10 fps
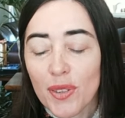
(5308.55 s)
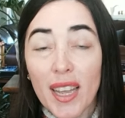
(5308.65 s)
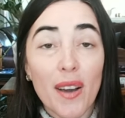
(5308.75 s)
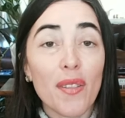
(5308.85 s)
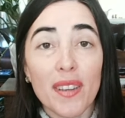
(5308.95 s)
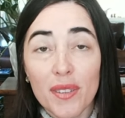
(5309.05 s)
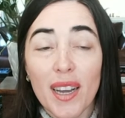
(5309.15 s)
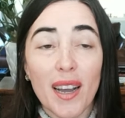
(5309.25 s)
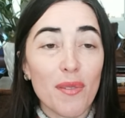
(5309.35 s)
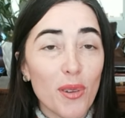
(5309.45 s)
now that you
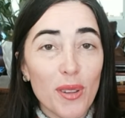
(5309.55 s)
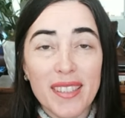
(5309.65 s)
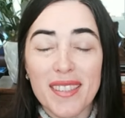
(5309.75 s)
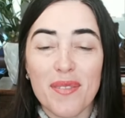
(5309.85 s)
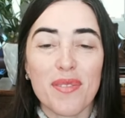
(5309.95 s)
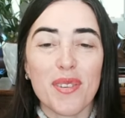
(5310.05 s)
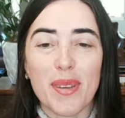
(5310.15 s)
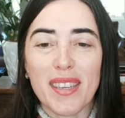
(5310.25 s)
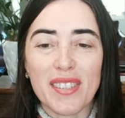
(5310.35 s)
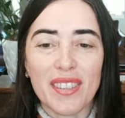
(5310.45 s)
have all this
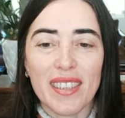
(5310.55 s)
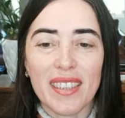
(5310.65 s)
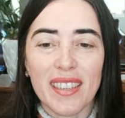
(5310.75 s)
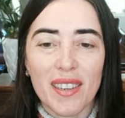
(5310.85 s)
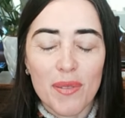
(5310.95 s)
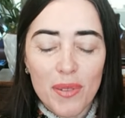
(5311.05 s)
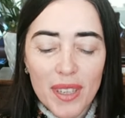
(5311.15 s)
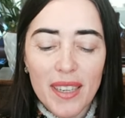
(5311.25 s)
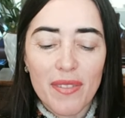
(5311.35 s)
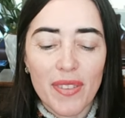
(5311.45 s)
information and, and
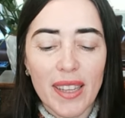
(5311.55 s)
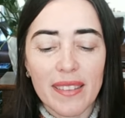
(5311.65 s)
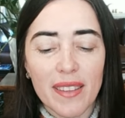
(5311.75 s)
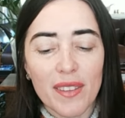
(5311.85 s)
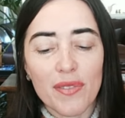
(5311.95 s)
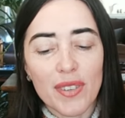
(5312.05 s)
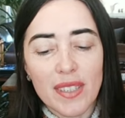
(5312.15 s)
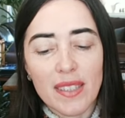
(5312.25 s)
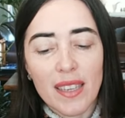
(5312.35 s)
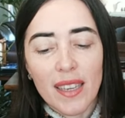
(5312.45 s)
really felt the difference,